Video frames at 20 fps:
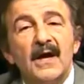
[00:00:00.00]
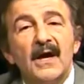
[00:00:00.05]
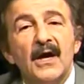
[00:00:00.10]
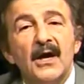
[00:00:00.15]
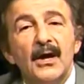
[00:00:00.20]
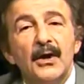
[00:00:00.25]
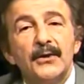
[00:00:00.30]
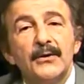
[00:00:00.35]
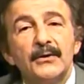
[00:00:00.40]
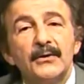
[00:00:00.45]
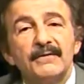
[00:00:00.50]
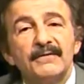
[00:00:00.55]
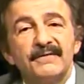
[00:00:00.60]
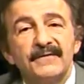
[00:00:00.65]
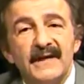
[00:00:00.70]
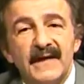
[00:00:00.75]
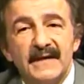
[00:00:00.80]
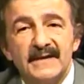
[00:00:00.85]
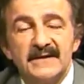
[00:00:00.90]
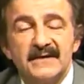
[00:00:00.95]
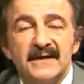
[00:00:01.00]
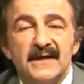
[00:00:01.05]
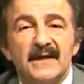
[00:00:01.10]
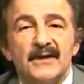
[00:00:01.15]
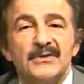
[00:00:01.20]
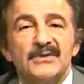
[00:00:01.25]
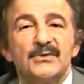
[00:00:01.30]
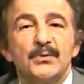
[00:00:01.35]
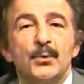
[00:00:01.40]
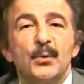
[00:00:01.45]
Other fat
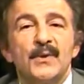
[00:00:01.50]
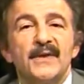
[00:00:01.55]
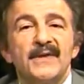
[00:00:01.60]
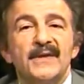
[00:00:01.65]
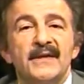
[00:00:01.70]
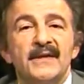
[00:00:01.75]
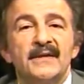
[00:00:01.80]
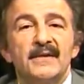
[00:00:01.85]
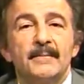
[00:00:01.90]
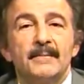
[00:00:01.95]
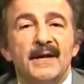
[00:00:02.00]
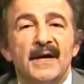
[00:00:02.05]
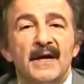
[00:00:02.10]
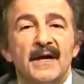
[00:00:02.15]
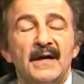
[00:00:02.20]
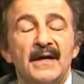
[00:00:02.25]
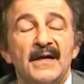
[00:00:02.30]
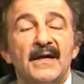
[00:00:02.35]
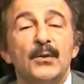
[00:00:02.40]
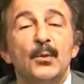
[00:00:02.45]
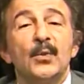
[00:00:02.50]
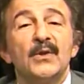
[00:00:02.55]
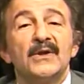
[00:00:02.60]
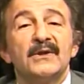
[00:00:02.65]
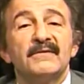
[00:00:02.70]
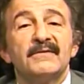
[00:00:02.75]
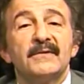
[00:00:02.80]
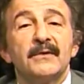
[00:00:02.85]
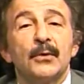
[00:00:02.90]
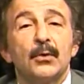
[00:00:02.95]
cells within the body will
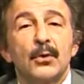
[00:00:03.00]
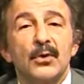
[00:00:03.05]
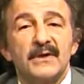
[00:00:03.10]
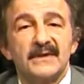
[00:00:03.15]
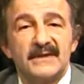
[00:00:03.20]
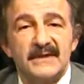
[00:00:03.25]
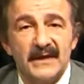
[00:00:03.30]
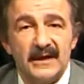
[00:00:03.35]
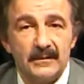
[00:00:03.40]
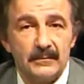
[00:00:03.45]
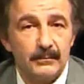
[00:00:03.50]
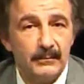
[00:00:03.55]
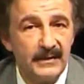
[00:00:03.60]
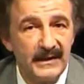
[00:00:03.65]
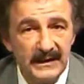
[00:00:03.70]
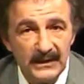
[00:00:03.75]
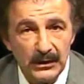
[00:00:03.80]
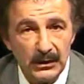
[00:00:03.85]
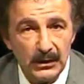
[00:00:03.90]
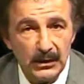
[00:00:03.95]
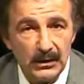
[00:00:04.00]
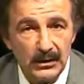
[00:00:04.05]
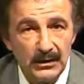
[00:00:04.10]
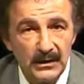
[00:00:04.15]
of course get bigger,